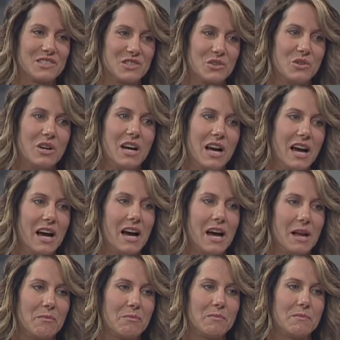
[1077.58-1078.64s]
so
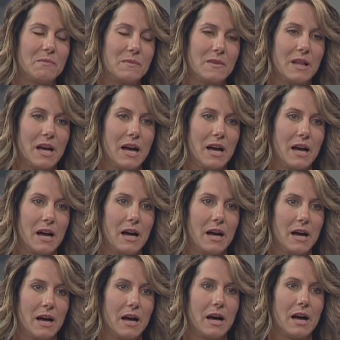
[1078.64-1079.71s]
I
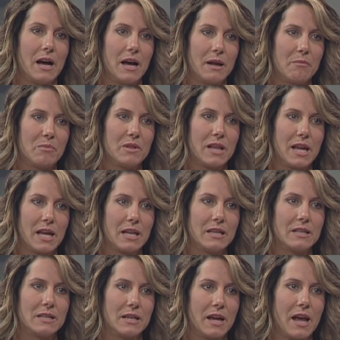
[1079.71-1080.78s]
I plan
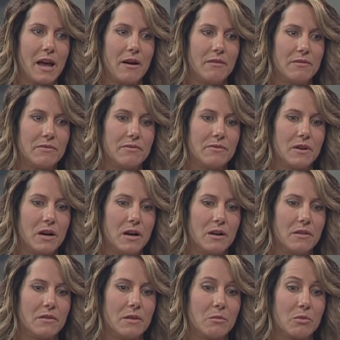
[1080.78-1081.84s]
to have
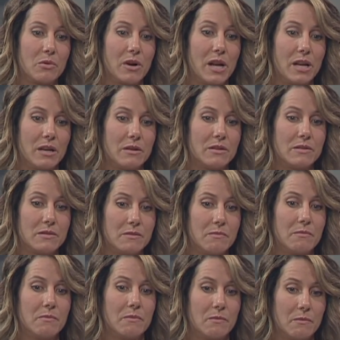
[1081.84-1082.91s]
uh, the parade
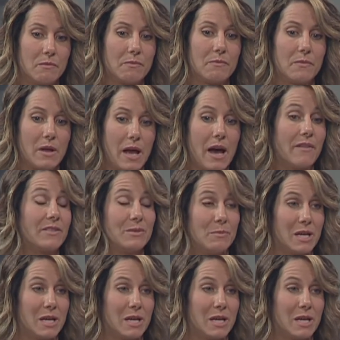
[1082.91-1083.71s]
have to